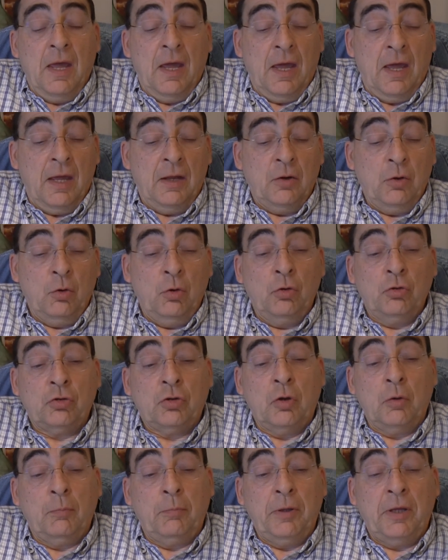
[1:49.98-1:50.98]
And
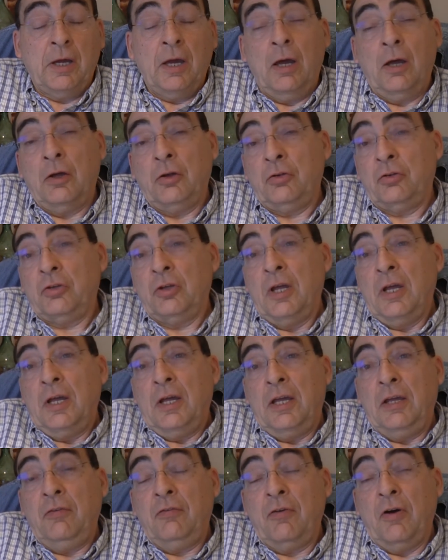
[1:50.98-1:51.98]
also because
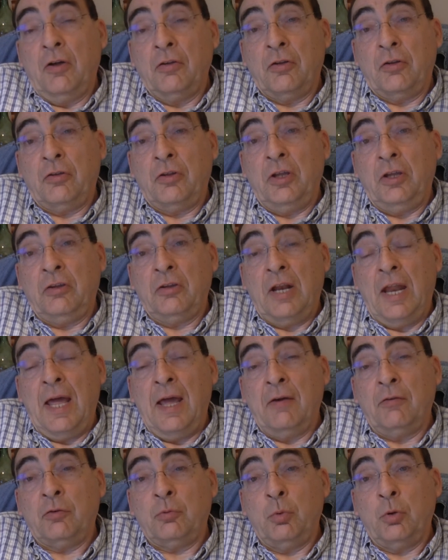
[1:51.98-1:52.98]
he felt that these
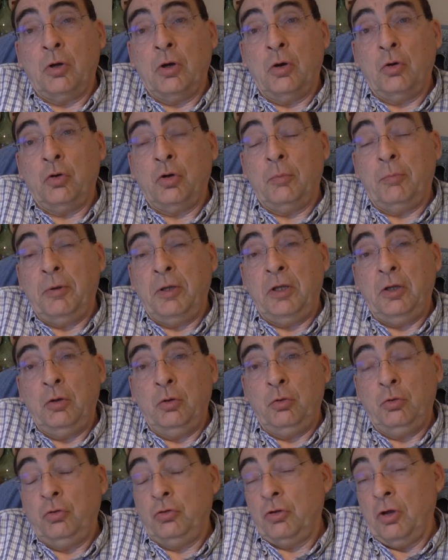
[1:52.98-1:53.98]
labs were going to be
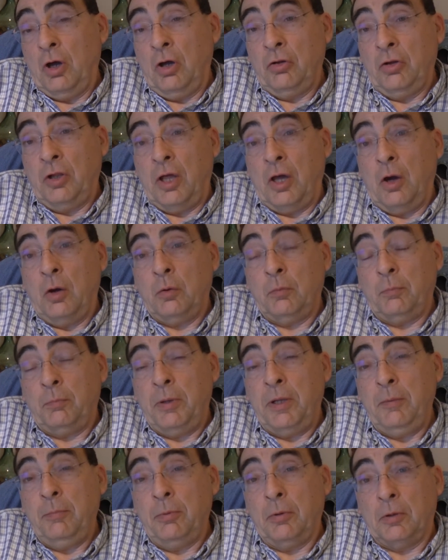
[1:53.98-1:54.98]
used on their own
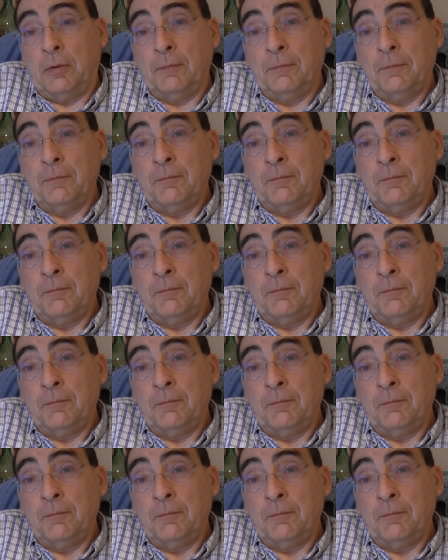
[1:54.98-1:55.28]
people.